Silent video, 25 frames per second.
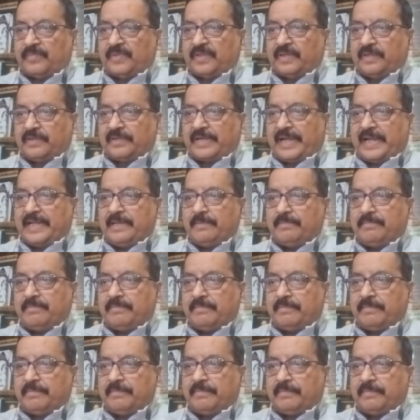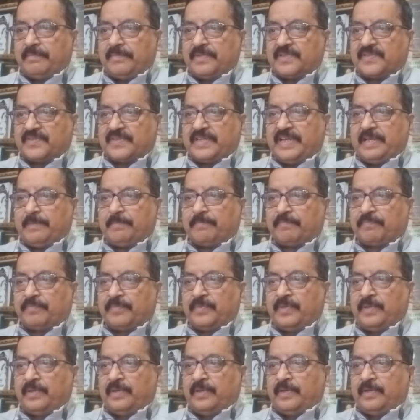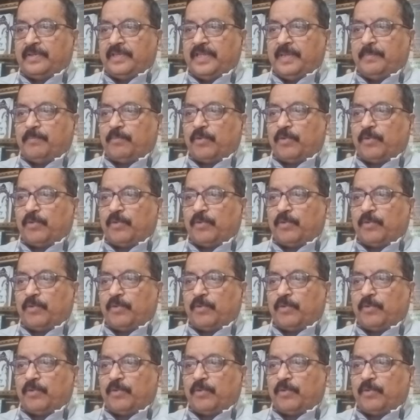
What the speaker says: Rhyme scheme. The